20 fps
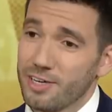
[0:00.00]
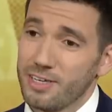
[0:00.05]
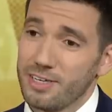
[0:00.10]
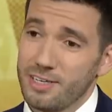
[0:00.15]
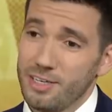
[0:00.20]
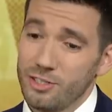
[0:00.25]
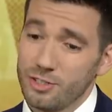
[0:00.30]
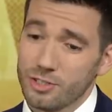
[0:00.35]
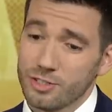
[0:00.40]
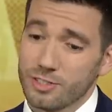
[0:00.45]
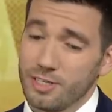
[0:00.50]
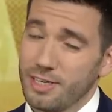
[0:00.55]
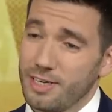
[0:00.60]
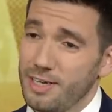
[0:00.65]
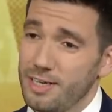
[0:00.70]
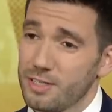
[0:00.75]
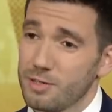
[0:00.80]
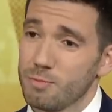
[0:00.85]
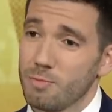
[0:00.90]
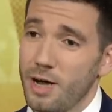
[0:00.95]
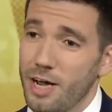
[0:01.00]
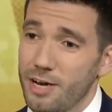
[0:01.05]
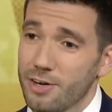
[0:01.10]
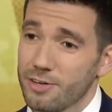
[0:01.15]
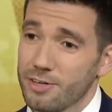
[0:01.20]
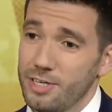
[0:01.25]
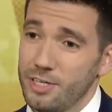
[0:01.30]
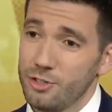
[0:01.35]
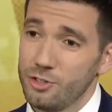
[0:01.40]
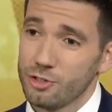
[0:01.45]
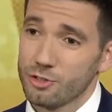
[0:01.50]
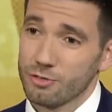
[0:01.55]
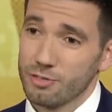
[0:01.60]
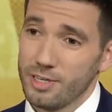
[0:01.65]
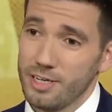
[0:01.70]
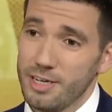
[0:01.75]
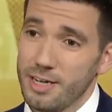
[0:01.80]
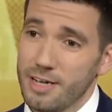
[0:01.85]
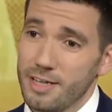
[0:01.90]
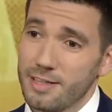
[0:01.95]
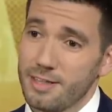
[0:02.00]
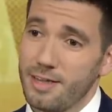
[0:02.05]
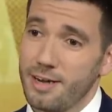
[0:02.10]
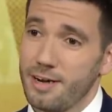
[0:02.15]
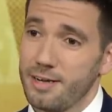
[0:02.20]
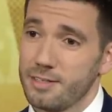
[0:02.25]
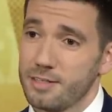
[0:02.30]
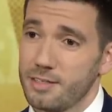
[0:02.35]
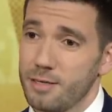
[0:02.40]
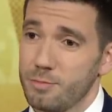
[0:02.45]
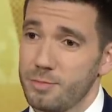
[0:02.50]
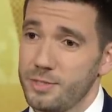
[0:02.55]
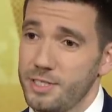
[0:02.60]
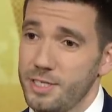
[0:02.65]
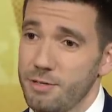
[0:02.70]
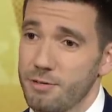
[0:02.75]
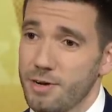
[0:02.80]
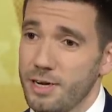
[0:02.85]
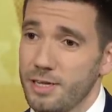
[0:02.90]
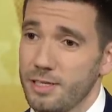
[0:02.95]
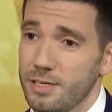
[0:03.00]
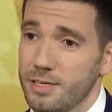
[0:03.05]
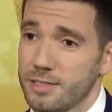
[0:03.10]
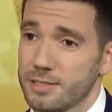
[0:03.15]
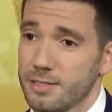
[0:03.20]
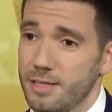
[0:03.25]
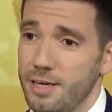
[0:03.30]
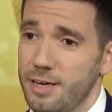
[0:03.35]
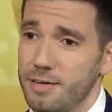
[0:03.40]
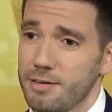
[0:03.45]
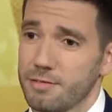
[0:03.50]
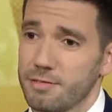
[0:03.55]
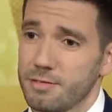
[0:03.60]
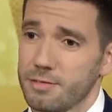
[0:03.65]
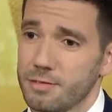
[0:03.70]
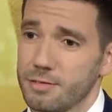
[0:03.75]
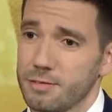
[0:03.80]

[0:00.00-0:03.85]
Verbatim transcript: conditions like his minor injury that ended up derailing his life.